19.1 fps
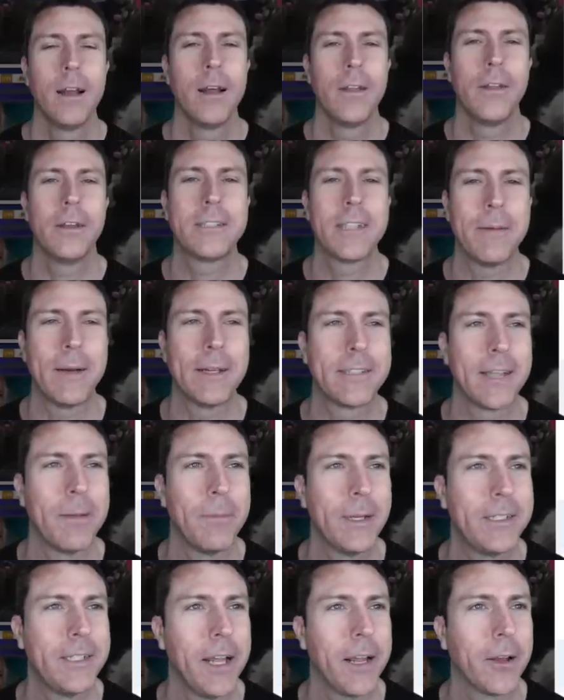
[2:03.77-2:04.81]
This M S N
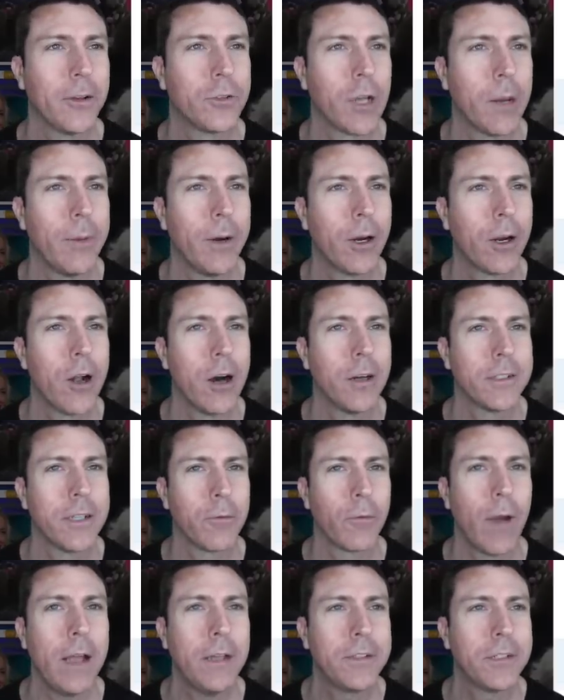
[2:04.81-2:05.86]
B C contributor calls it
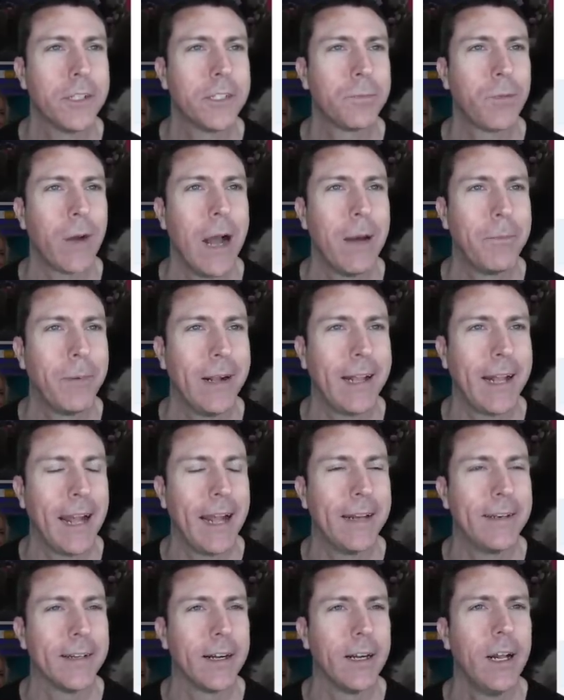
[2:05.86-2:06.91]
racist
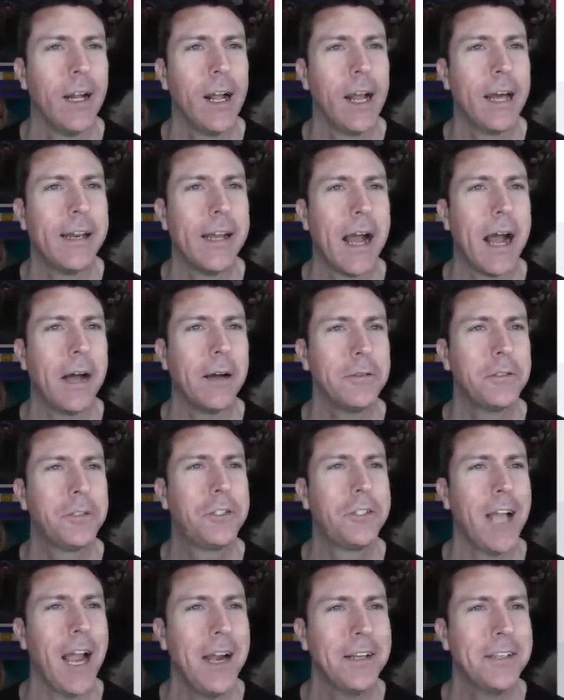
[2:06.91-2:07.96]
propaganda and how
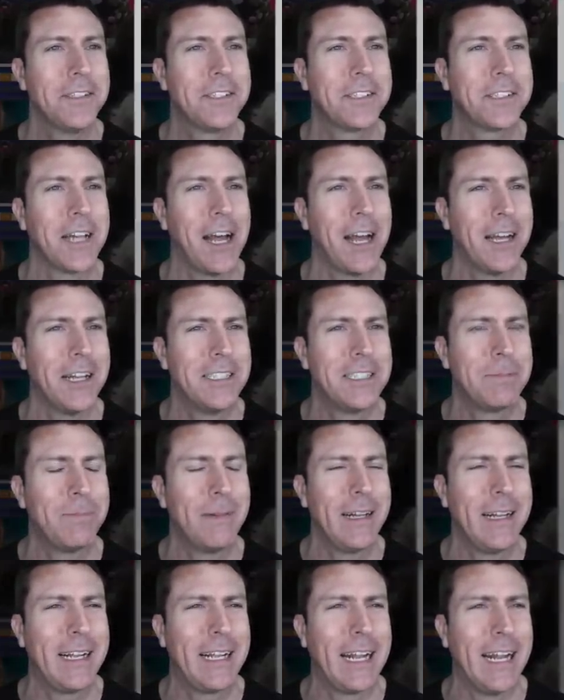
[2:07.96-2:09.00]
genocides
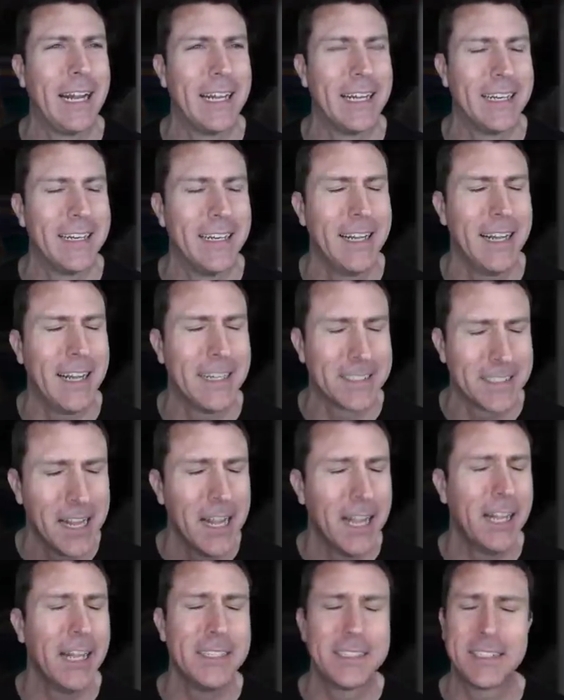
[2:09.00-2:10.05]
begin. Yes,
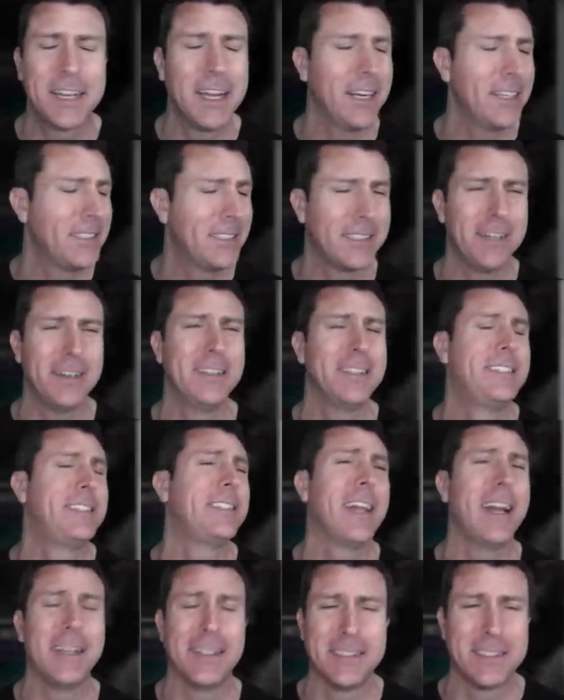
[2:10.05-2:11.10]
it's gonna start a
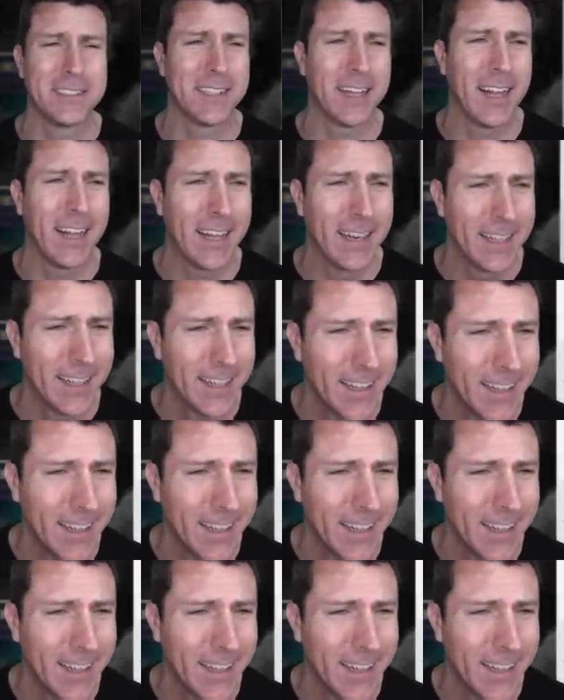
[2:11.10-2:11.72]
genocide.